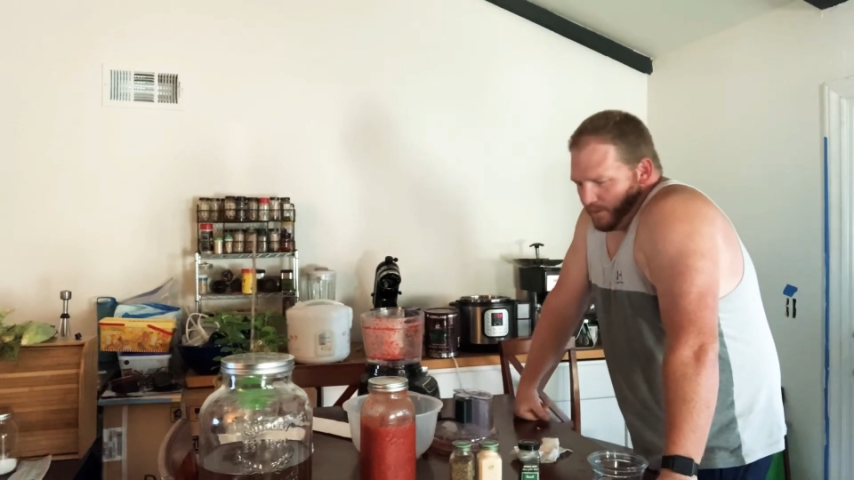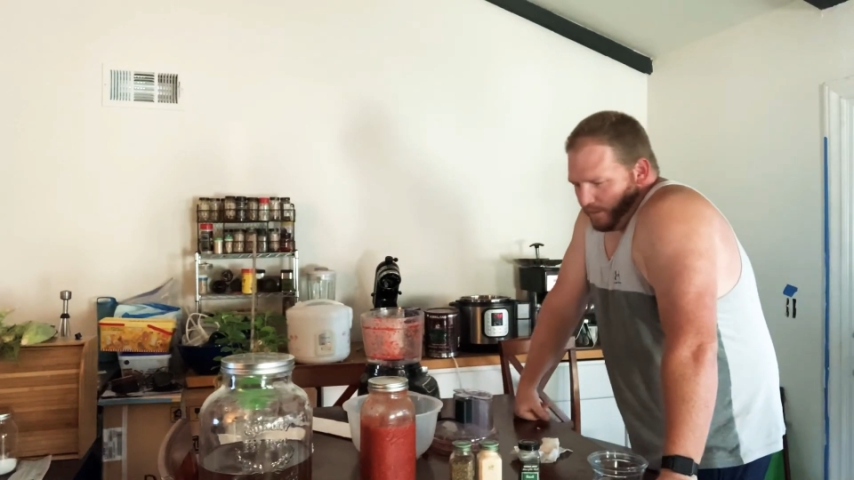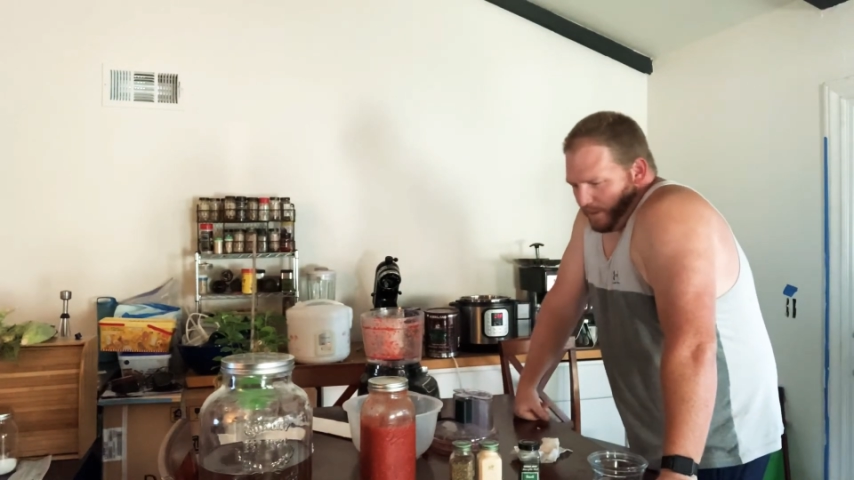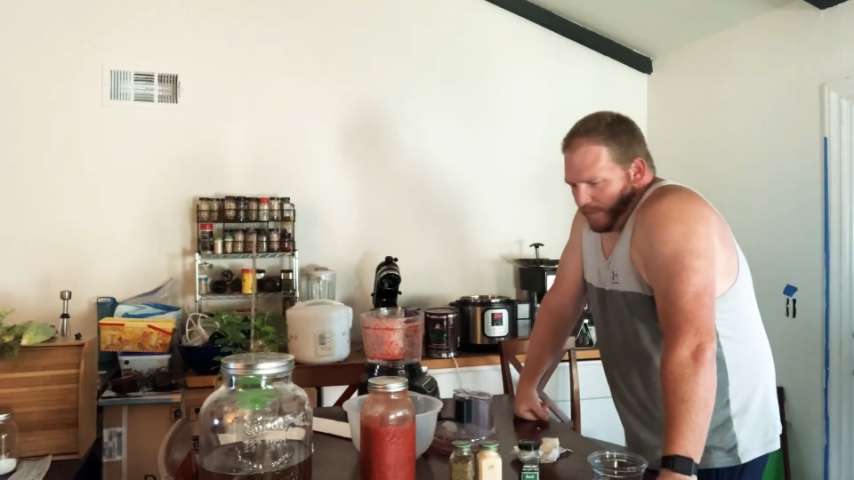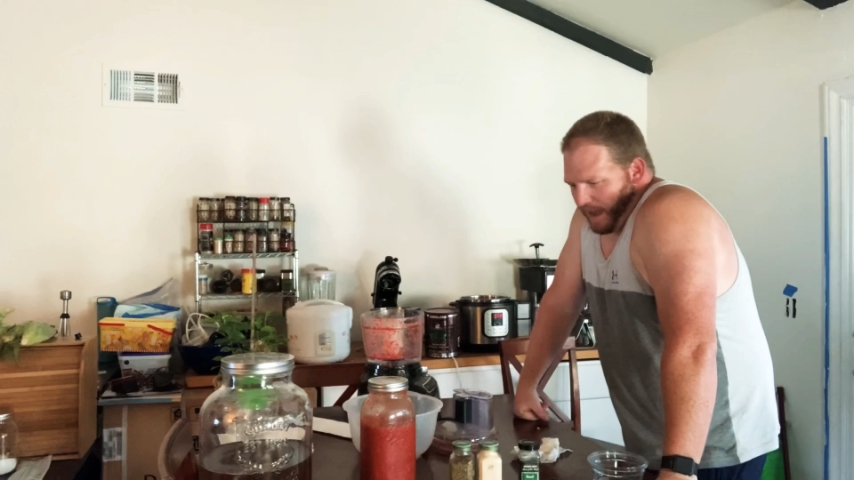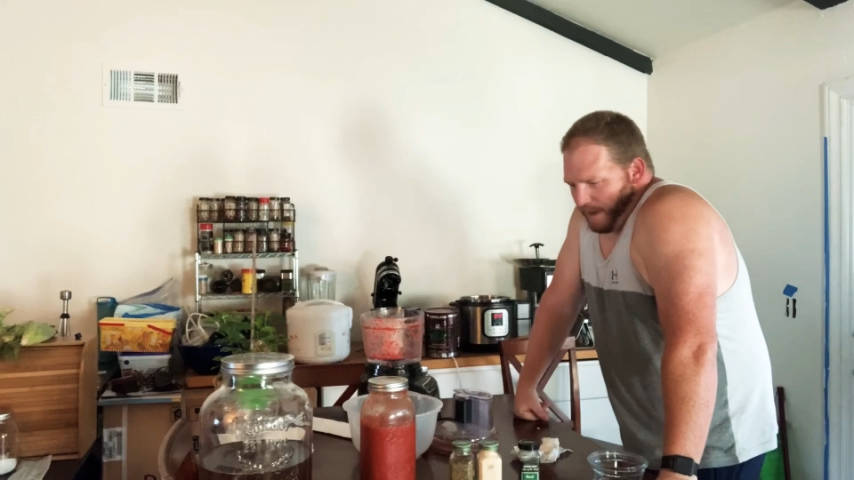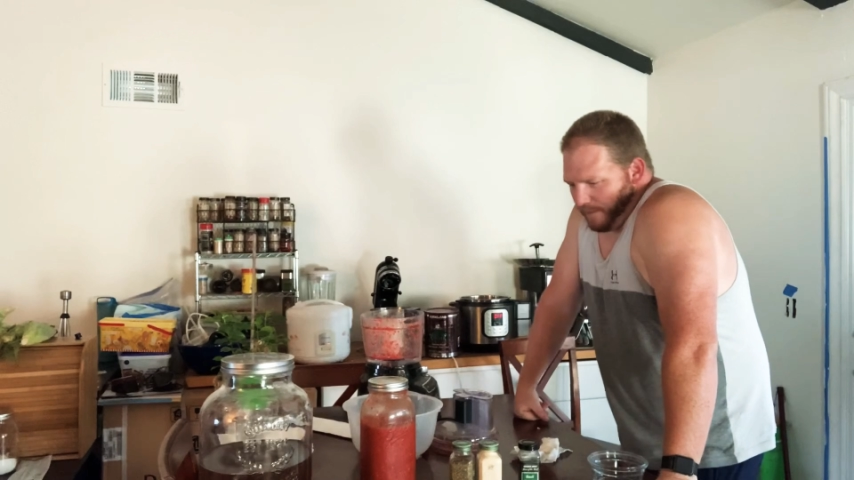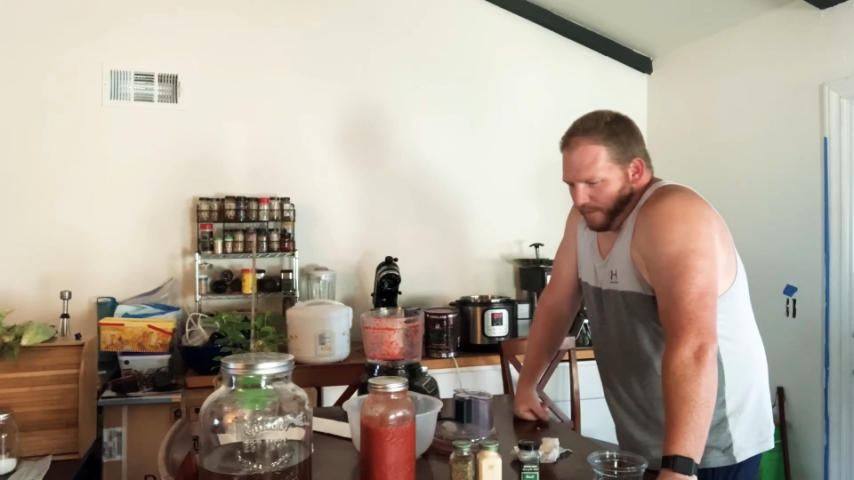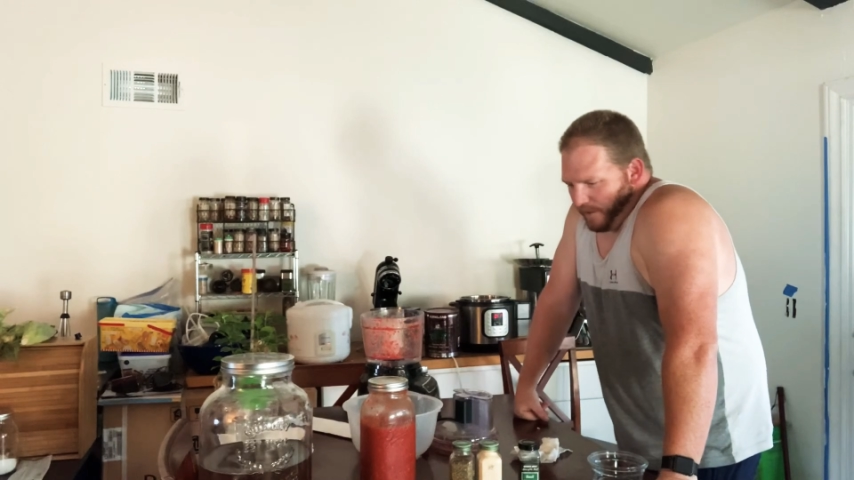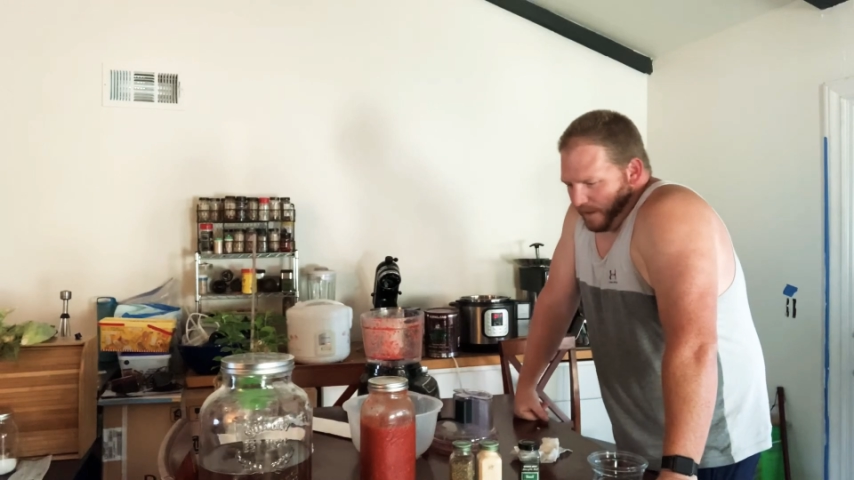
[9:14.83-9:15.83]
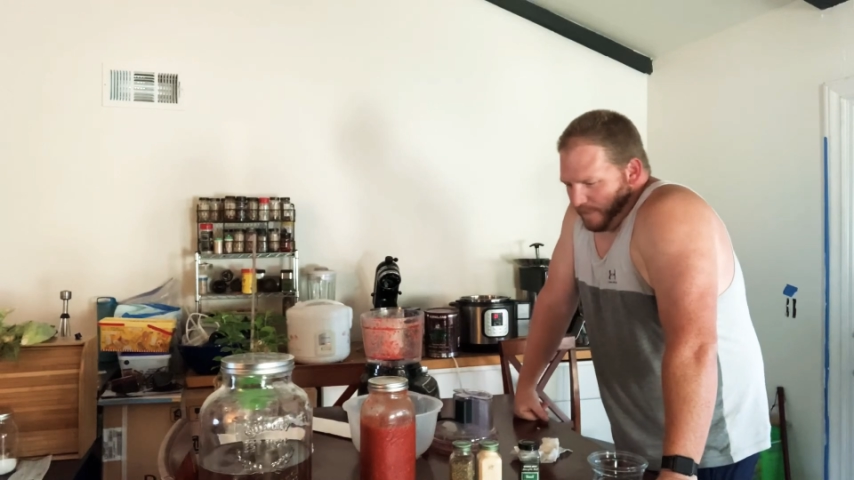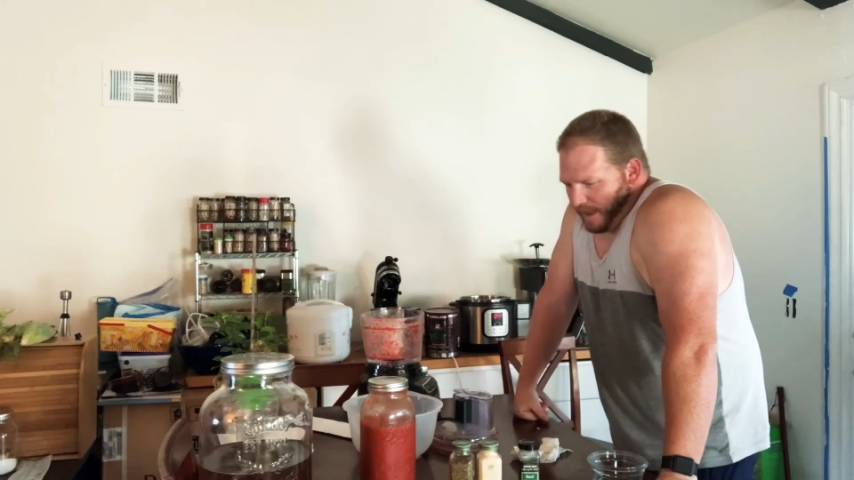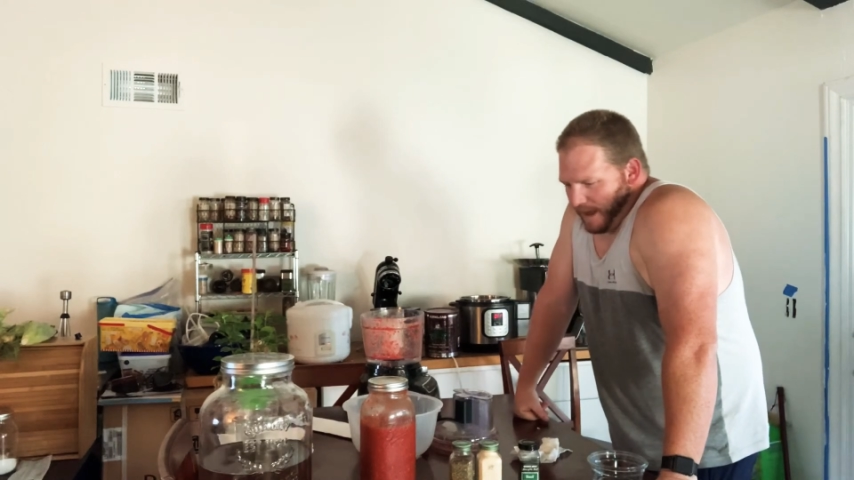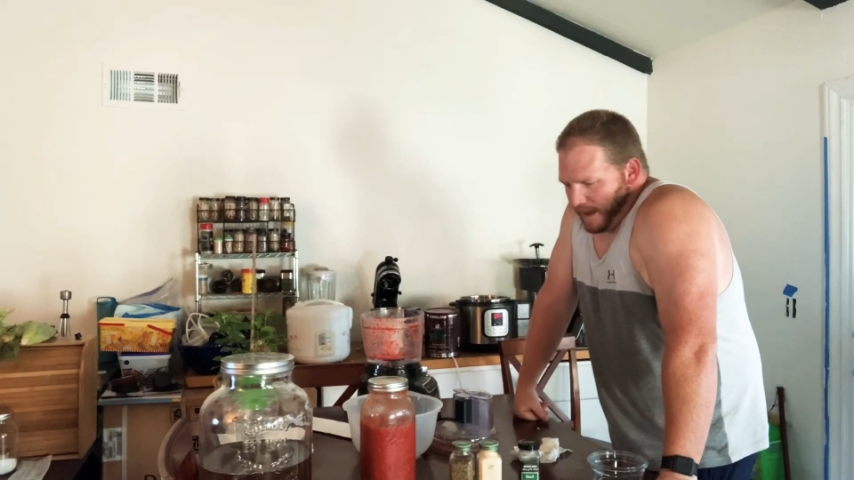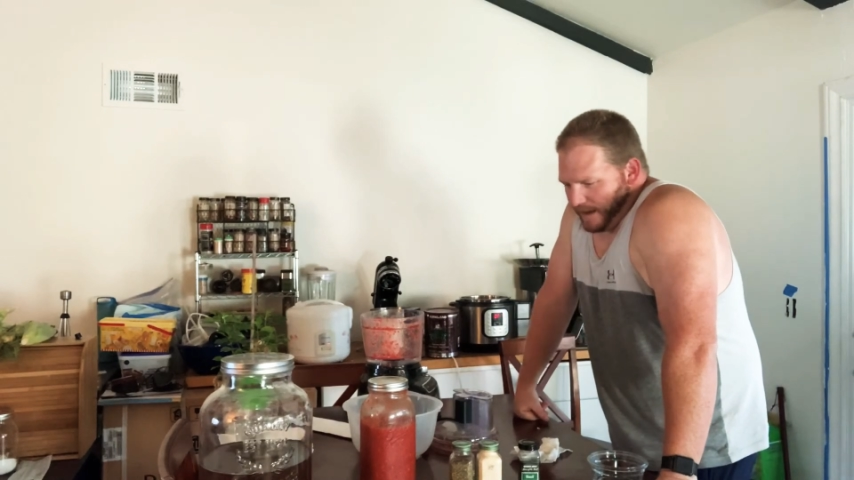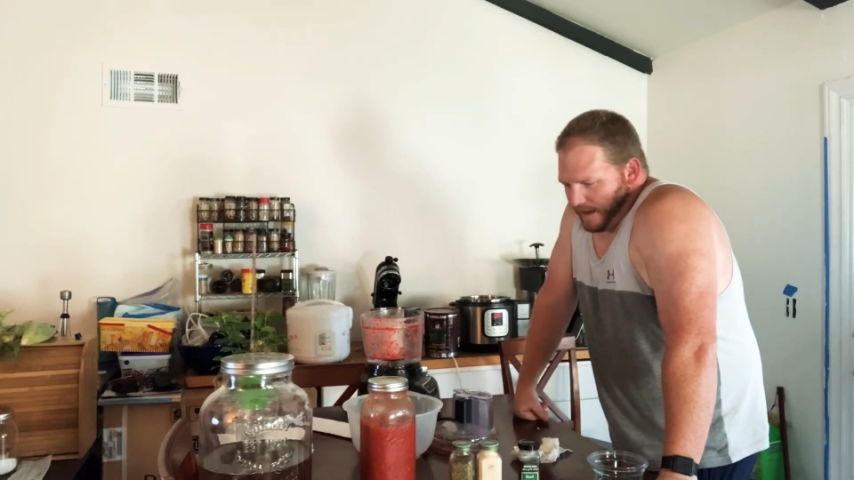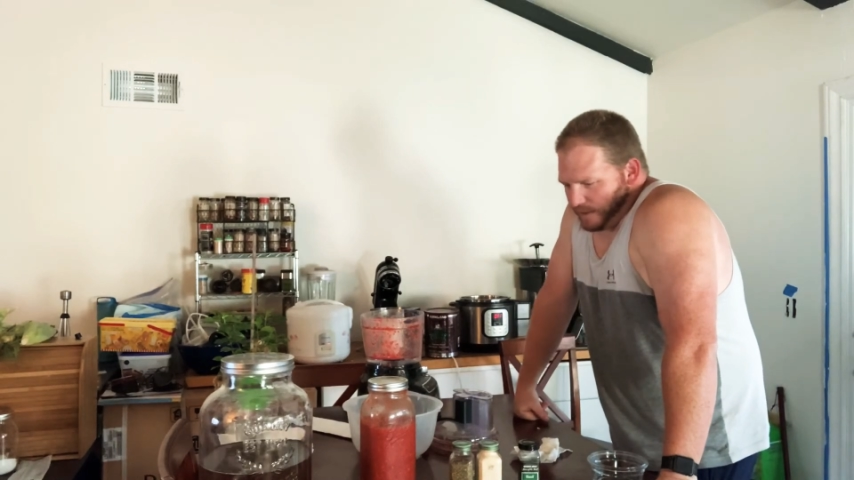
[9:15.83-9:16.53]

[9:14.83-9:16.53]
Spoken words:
From that, we've already made